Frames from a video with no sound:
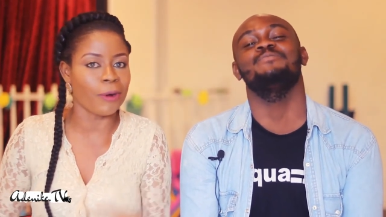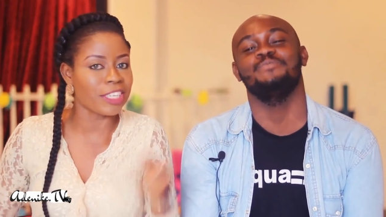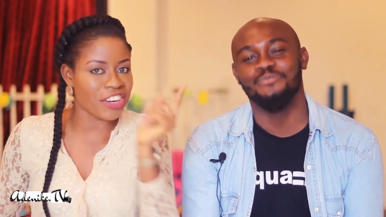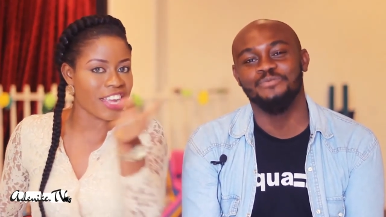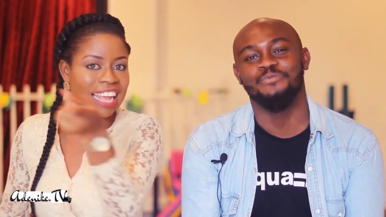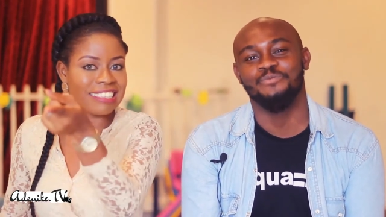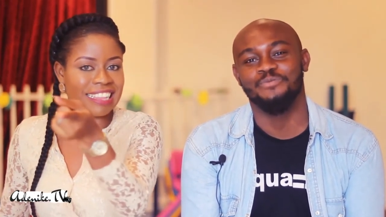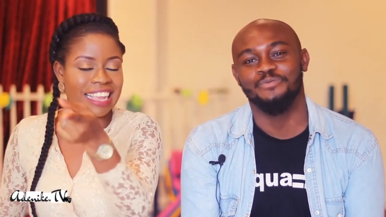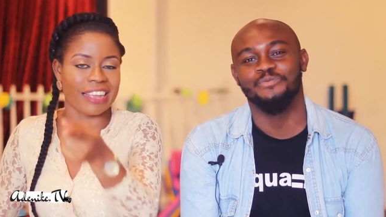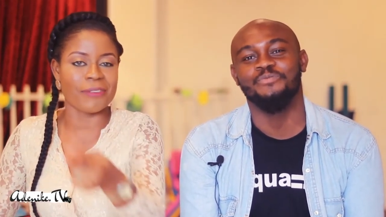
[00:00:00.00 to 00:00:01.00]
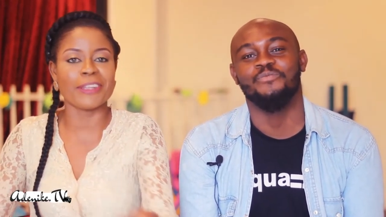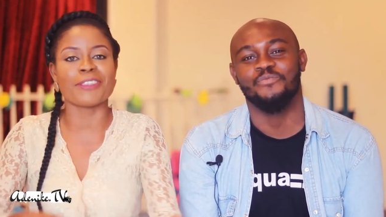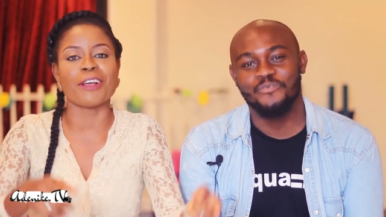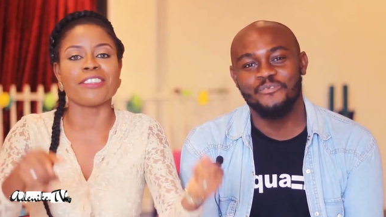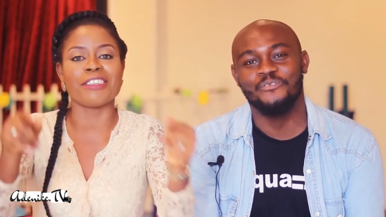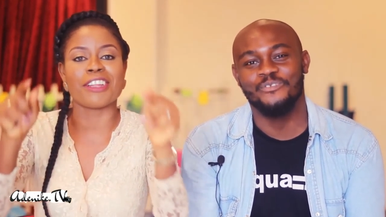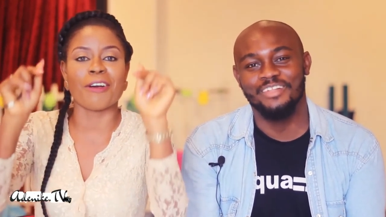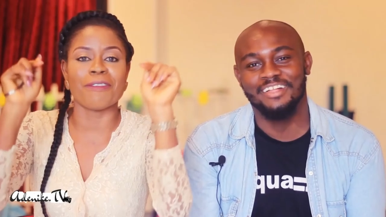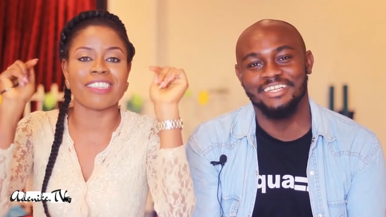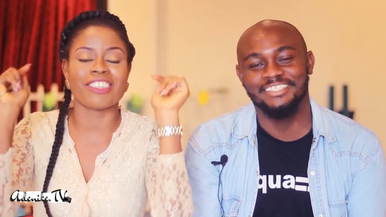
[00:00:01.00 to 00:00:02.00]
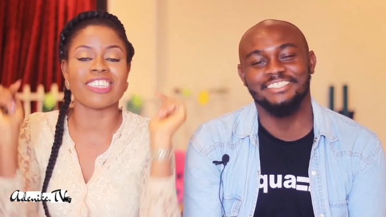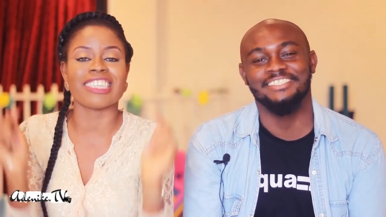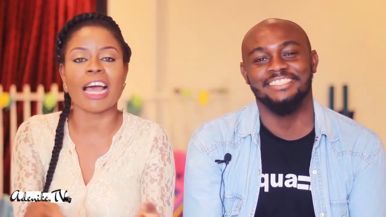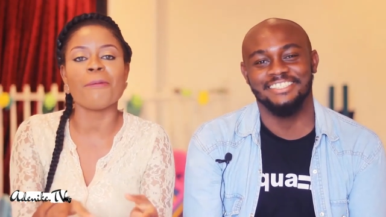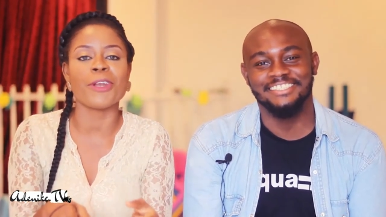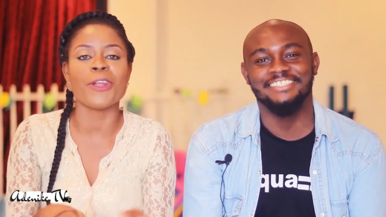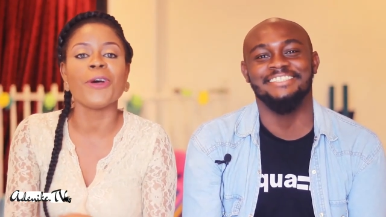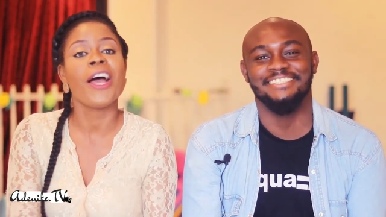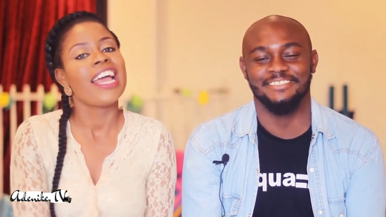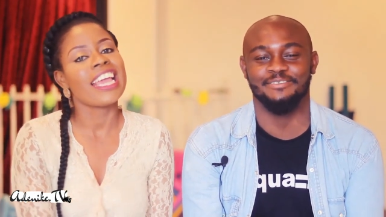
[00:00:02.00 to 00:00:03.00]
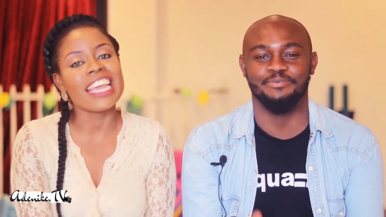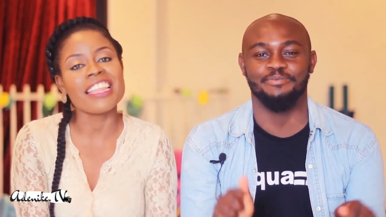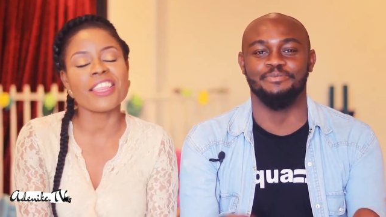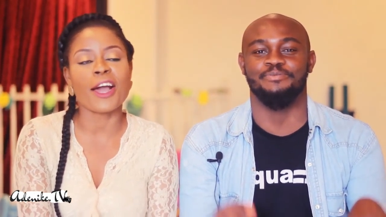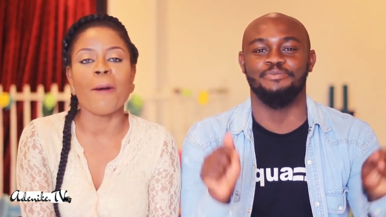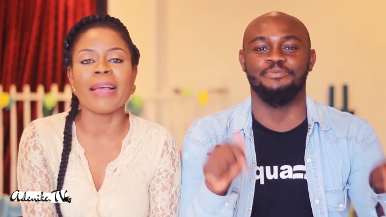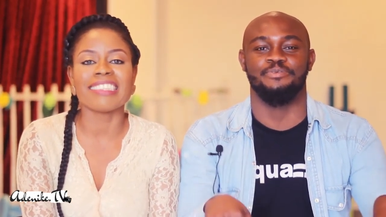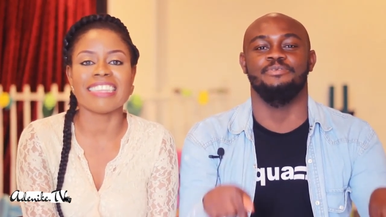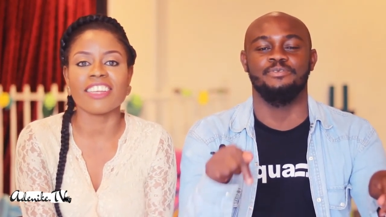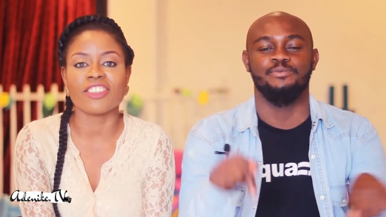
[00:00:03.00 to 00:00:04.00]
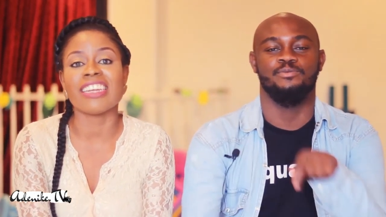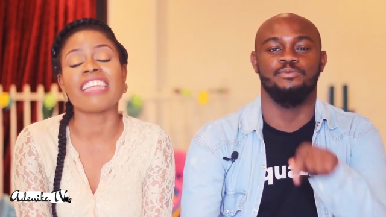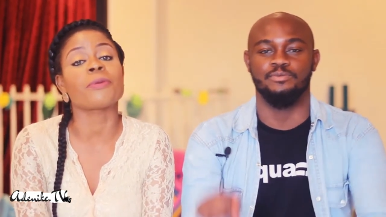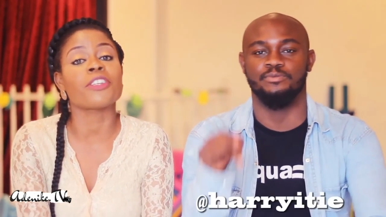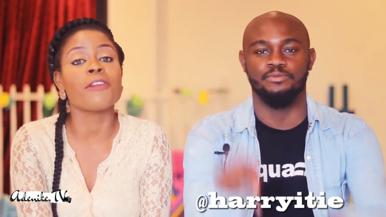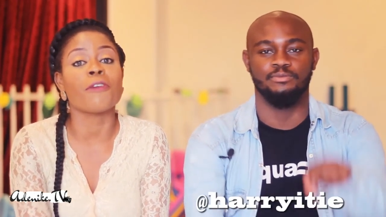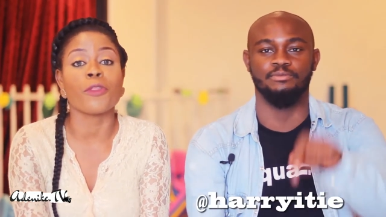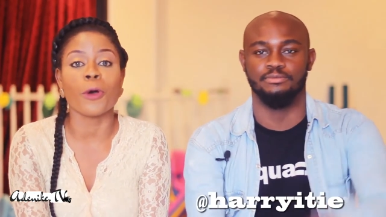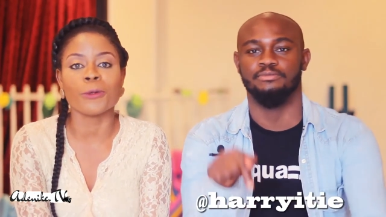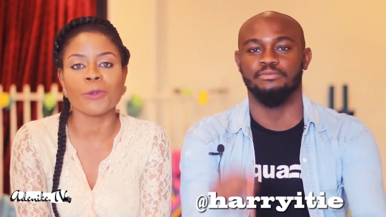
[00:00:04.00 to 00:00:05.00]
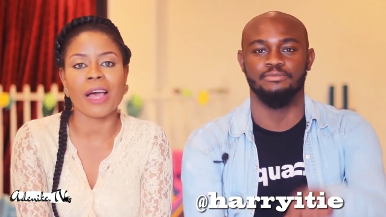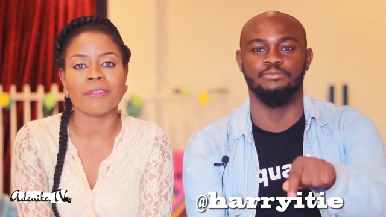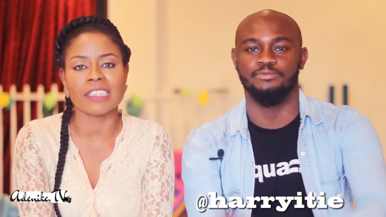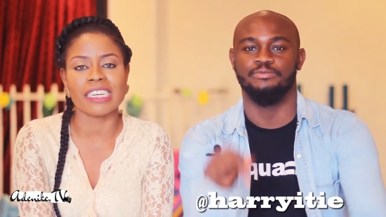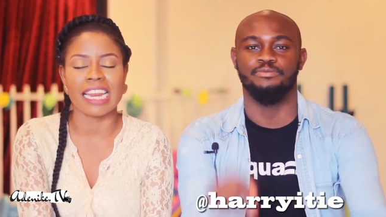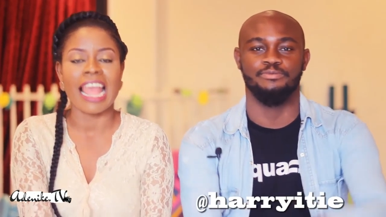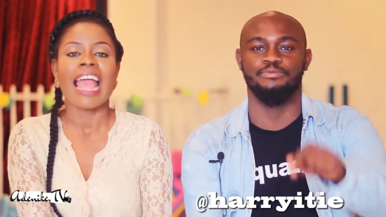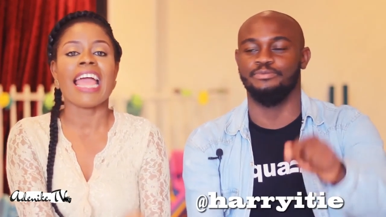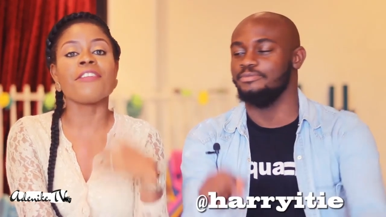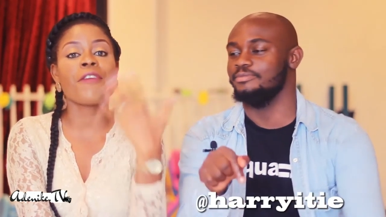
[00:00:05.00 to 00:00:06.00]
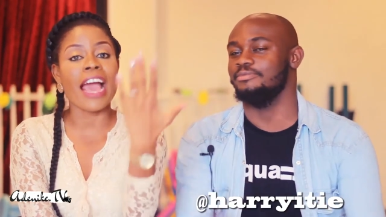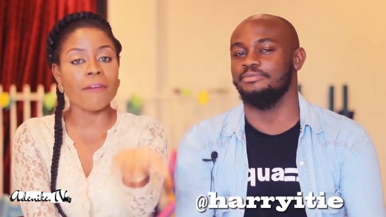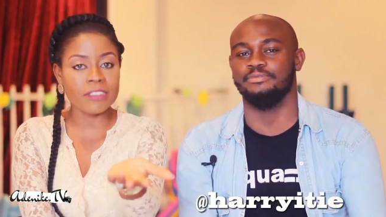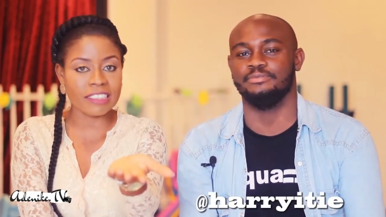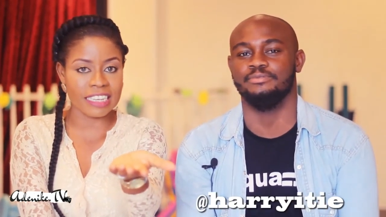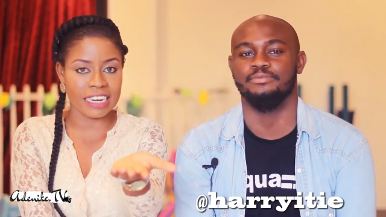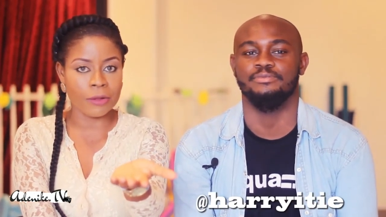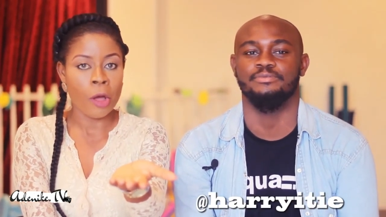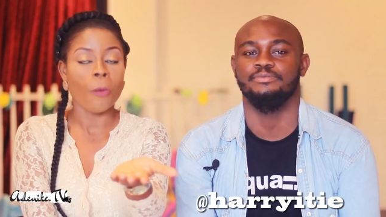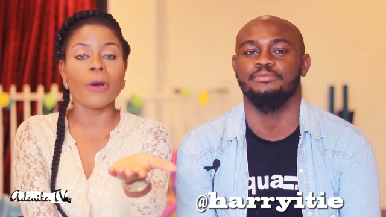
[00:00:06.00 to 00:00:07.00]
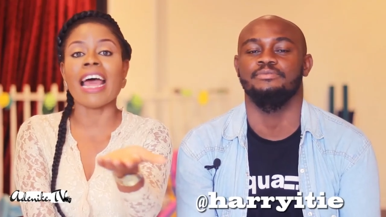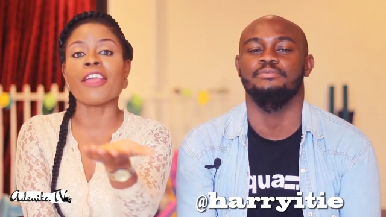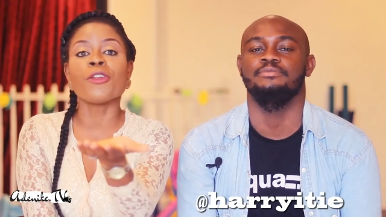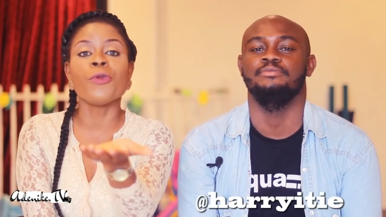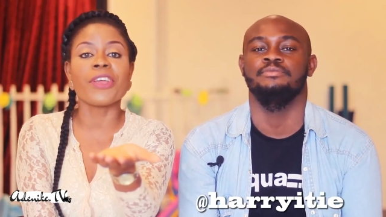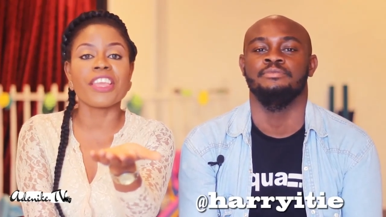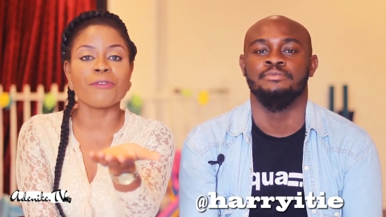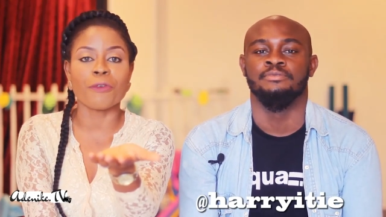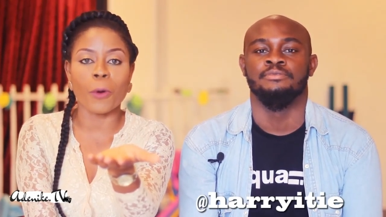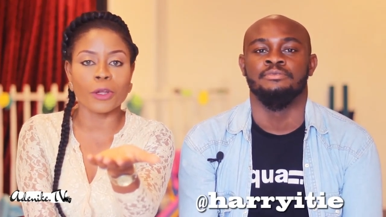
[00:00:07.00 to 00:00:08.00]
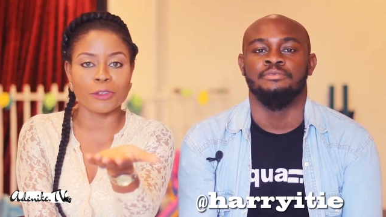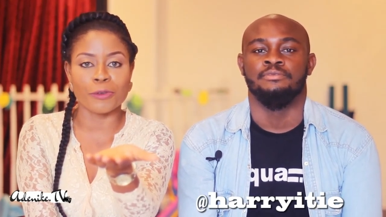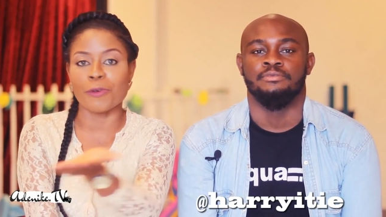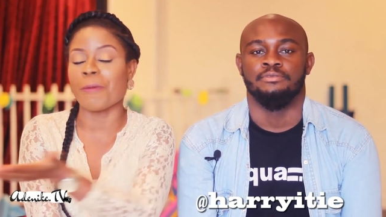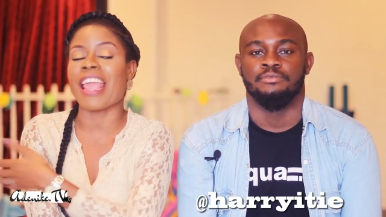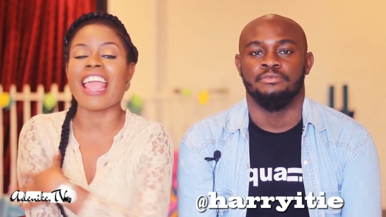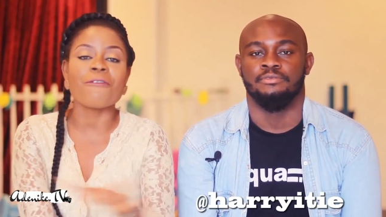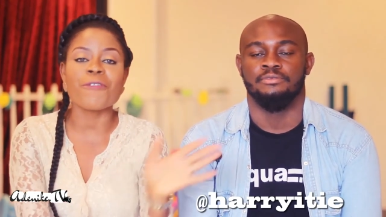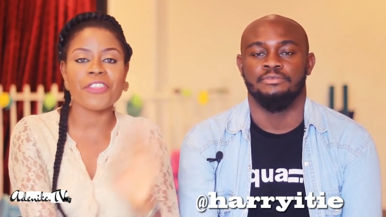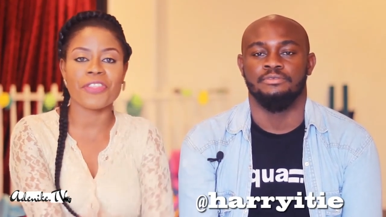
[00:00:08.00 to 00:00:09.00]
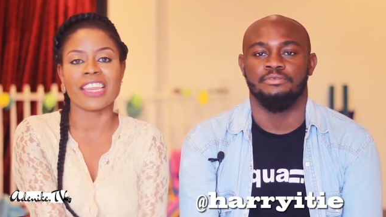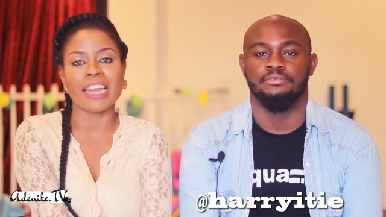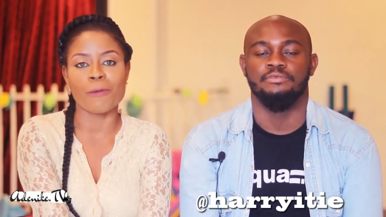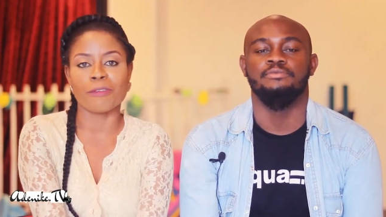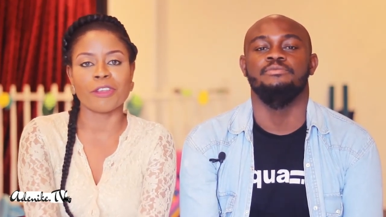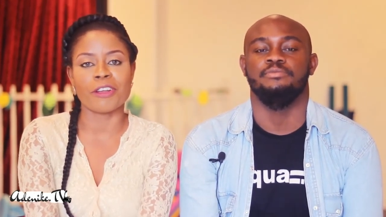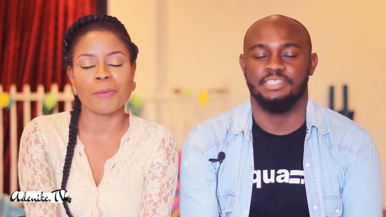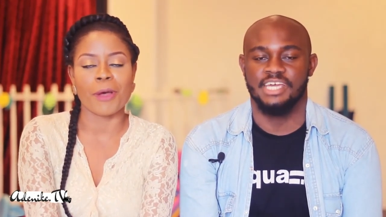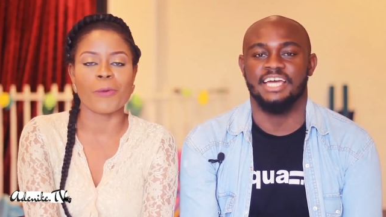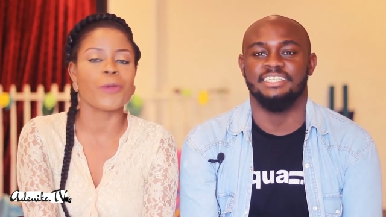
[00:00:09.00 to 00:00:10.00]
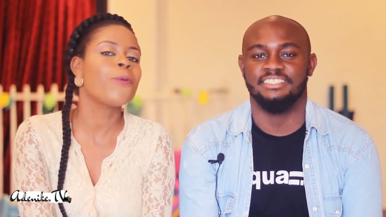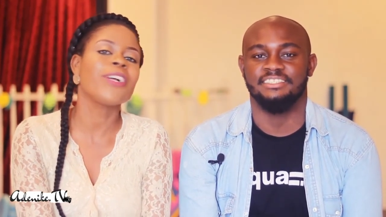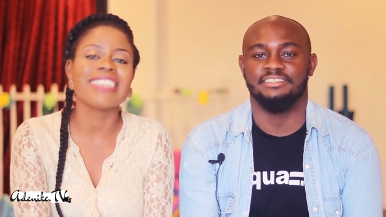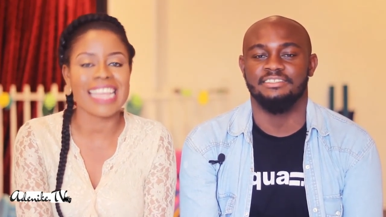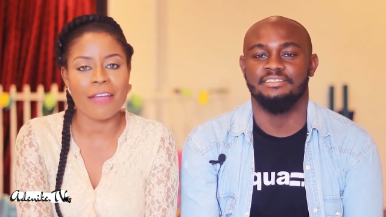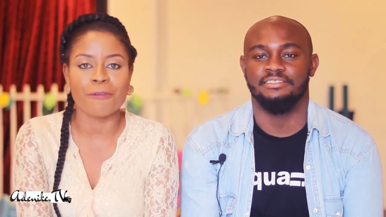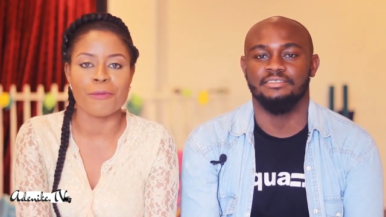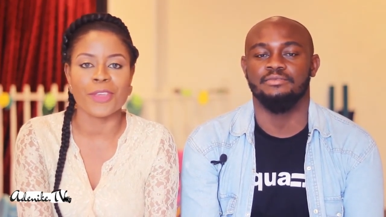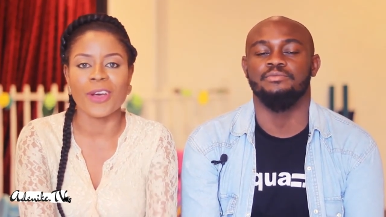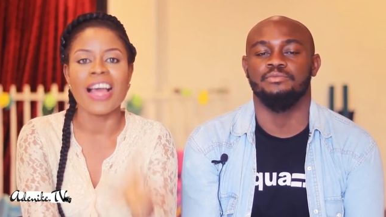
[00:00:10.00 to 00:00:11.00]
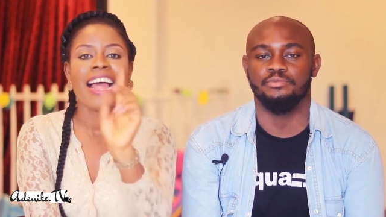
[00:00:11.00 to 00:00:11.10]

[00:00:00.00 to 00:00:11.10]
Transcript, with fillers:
Speaker 1: What do you guys think? You want to continue the conversation down below in the comment section, especially for those who have seen it. And if you haven't seen it, what are you looking forward to from everything that we've talked about? Yes. We want to hear from you.